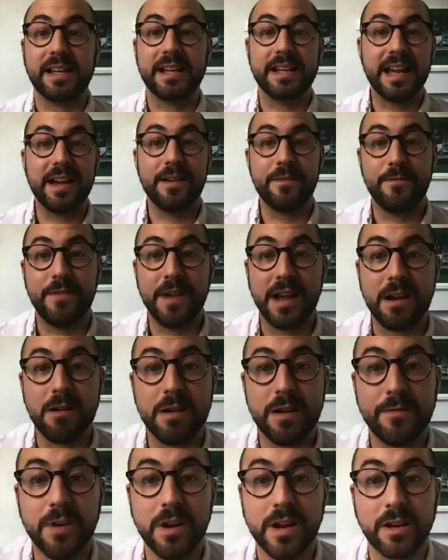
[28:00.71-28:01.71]
can get very,
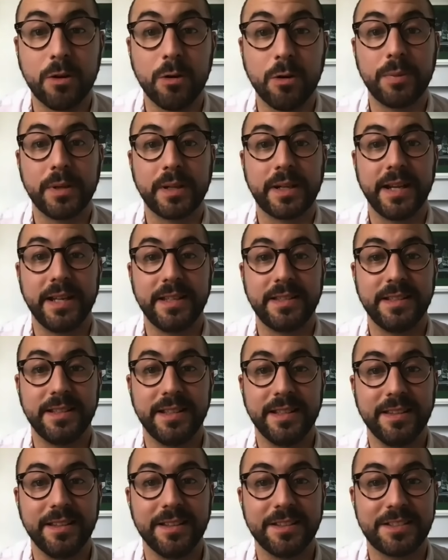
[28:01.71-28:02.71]
very complicated
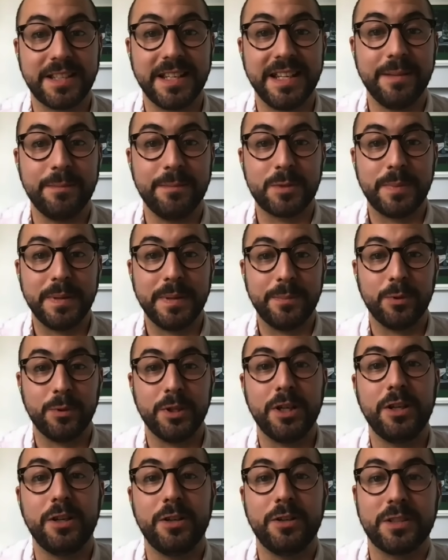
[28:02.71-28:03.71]
in the schemes people
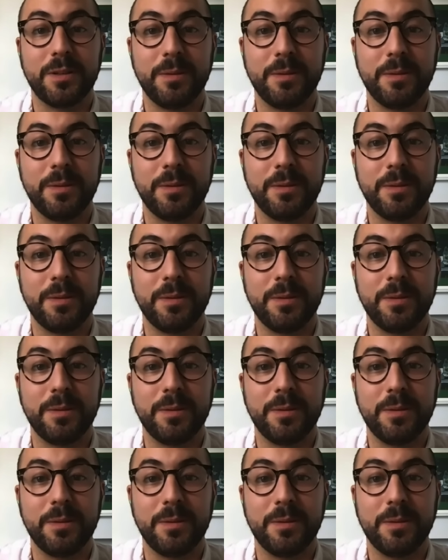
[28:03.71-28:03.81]
use.